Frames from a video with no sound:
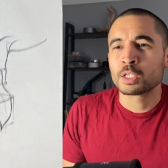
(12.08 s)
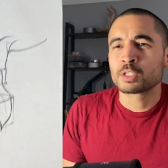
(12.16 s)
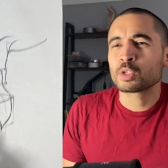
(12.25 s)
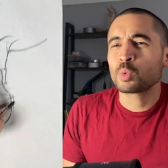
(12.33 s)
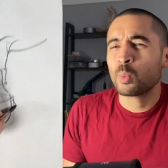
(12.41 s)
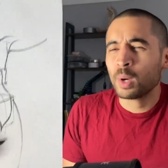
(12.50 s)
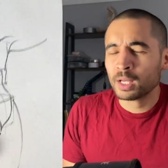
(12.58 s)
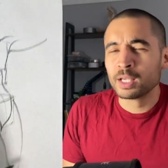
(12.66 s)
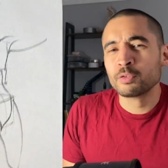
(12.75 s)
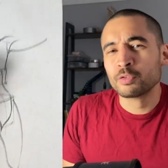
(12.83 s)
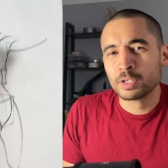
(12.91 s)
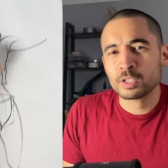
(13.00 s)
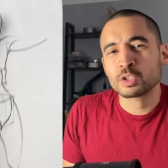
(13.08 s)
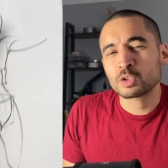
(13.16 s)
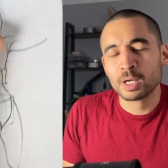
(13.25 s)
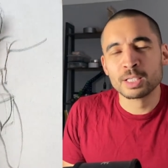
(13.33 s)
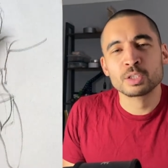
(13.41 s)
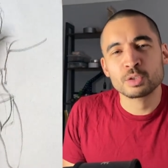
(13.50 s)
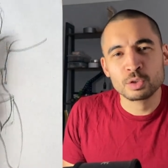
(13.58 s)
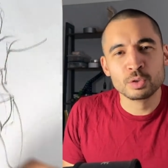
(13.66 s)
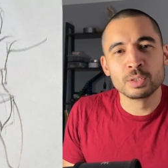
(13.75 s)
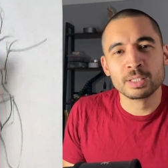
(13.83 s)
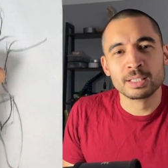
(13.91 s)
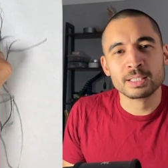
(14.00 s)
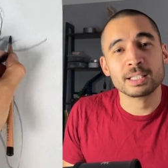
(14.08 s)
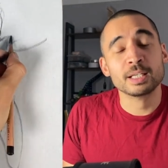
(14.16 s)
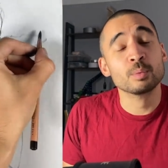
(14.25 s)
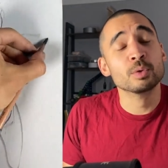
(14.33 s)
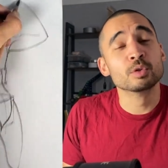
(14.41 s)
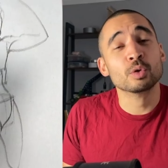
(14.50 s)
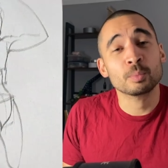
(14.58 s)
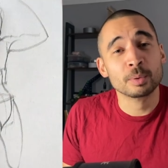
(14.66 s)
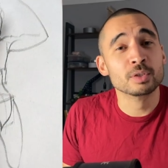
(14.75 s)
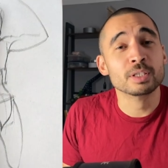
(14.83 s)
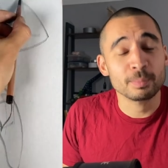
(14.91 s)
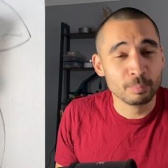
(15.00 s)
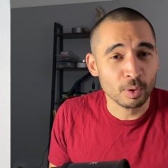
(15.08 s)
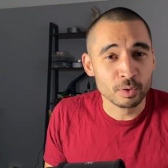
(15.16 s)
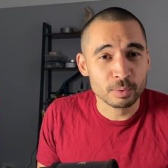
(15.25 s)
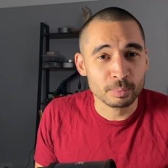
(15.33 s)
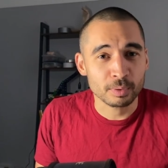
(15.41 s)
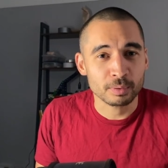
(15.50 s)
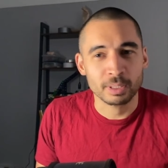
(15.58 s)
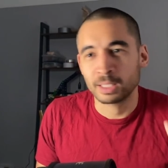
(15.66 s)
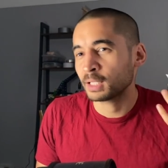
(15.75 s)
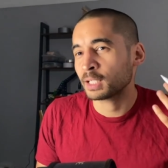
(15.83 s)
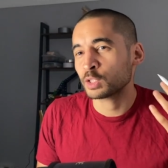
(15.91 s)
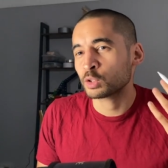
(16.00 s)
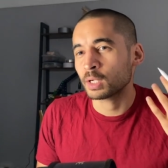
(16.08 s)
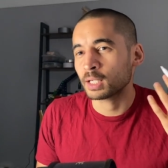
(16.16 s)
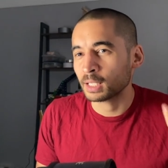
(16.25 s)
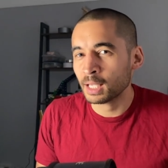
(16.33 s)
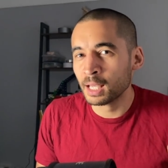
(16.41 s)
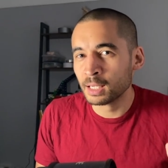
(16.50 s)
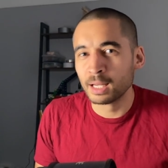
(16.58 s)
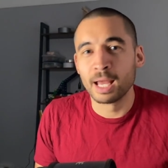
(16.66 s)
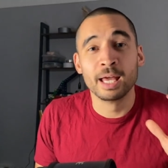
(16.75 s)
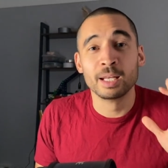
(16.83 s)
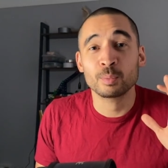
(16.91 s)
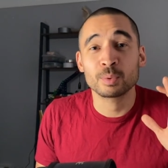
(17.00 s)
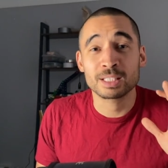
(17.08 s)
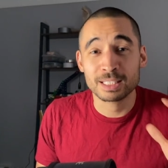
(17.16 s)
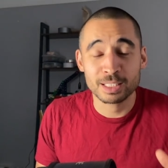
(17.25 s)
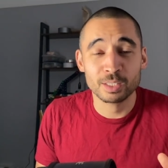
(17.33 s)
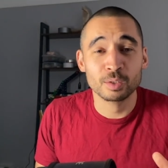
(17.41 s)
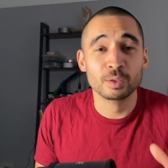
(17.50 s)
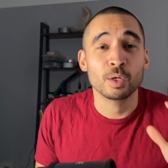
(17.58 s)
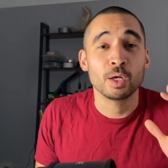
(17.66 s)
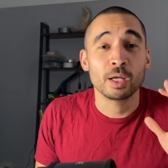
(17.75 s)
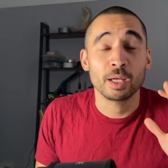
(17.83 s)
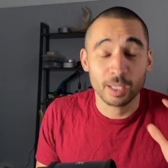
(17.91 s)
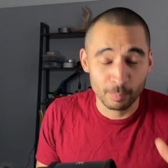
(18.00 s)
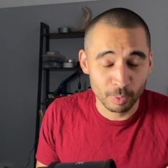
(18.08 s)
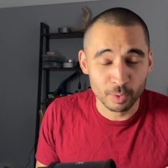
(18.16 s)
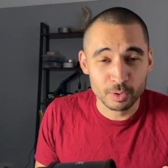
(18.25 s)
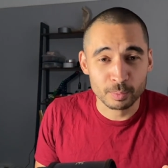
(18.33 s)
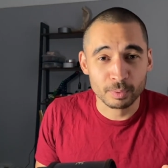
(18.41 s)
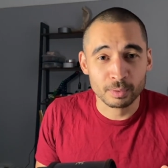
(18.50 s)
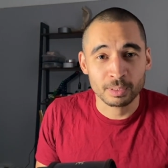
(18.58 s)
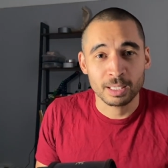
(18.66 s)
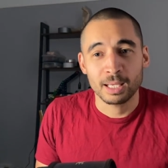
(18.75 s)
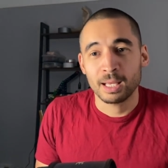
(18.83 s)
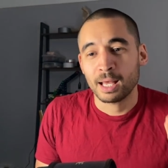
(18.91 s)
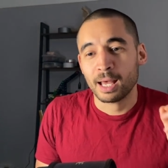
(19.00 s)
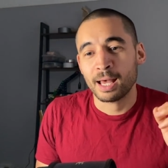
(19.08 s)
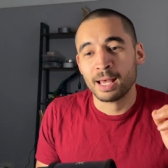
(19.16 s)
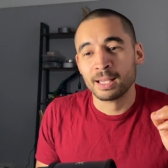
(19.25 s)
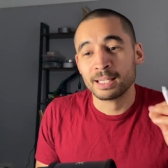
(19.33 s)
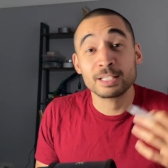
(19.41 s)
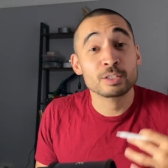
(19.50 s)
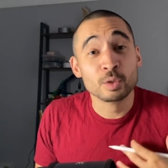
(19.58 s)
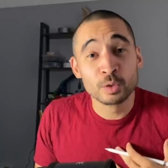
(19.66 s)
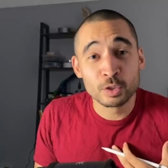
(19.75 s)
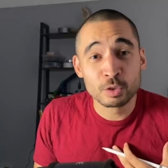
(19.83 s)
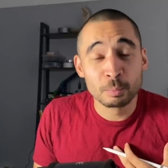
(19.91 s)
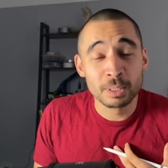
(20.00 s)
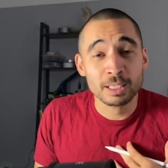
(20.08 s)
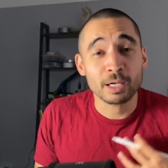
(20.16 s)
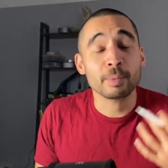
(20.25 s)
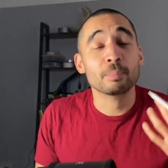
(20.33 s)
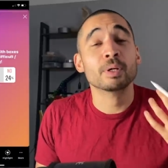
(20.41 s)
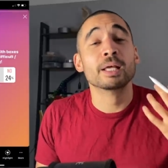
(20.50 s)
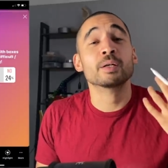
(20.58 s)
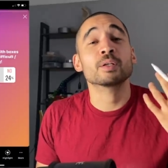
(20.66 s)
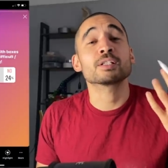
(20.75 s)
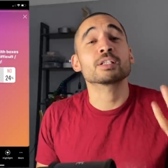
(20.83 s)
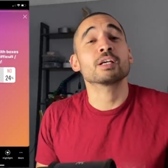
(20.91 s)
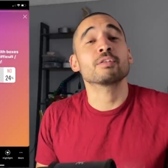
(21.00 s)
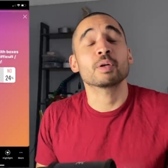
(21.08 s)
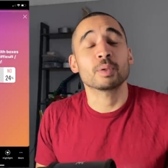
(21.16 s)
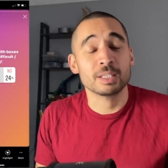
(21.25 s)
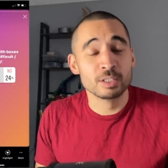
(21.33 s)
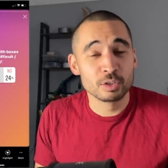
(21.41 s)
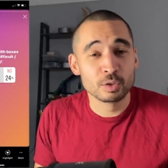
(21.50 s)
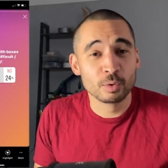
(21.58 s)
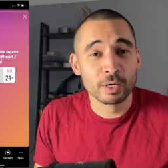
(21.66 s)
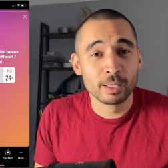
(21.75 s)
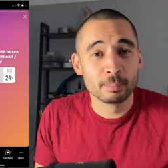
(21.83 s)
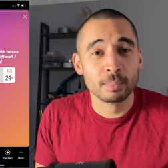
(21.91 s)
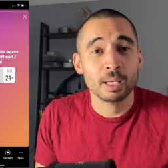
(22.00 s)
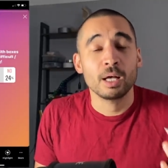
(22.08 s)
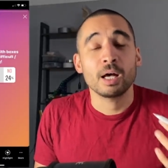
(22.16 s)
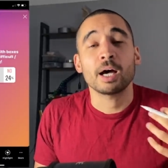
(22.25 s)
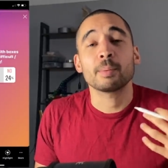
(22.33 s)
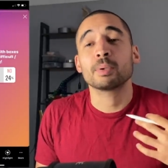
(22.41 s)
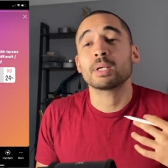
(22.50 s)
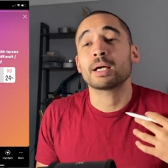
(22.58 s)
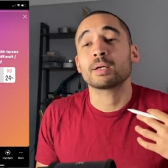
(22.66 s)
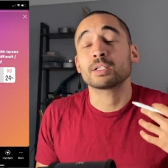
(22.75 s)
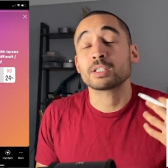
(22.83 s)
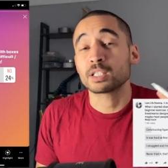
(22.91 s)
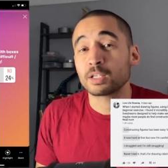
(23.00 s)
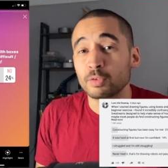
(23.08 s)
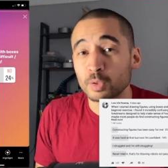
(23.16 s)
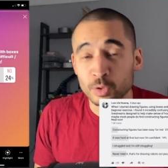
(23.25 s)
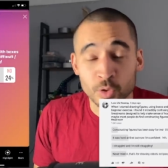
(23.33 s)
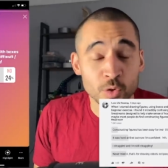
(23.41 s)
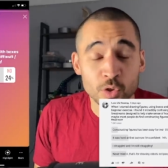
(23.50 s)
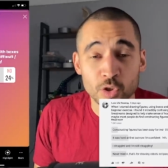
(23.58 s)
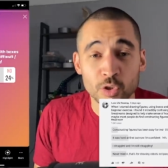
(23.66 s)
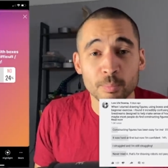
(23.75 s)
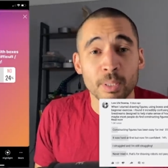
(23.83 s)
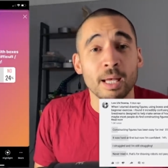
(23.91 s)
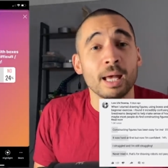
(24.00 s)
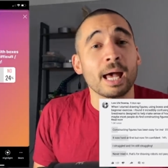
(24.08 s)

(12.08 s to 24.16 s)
So when I first tried to do this, it was almost impossible. And then I tried again, and it was still impossible. And it's not just me. I put out a survey on Instagram, I put out a survey on YouTube,